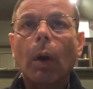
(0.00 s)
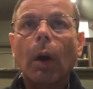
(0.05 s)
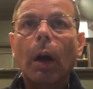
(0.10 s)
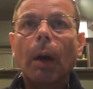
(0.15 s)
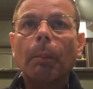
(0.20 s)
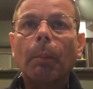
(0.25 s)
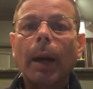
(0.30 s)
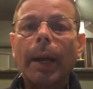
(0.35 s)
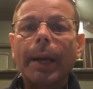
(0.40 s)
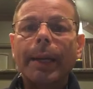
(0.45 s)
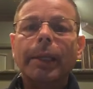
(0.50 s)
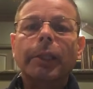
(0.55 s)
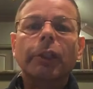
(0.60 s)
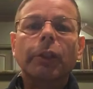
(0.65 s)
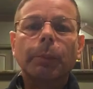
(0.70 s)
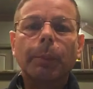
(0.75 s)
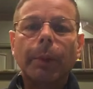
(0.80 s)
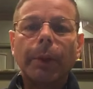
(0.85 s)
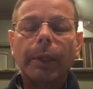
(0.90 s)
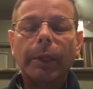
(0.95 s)
my
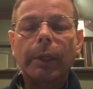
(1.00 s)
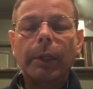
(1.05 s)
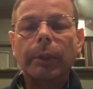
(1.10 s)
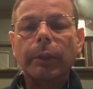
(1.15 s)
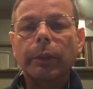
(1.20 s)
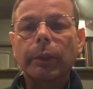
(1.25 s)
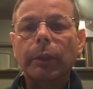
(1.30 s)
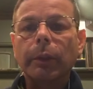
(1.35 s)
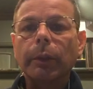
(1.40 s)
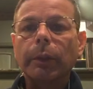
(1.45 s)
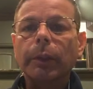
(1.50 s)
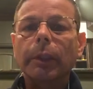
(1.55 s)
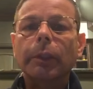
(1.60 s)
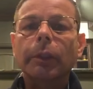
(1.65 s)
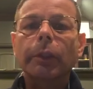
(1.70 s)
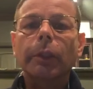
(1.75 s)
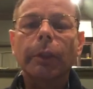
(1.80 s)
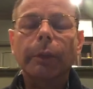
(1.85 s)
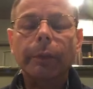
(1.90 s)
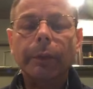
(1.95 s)
experience using
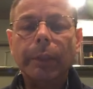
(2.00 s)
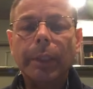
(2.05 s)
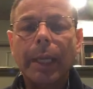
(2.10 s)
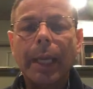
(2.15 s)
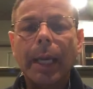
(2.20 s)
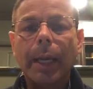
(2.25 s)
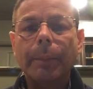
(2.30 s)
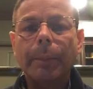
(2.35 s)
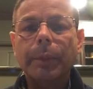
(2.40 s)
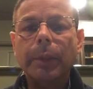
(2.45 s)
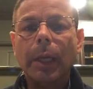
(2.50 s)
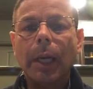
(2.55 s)
silver tabs.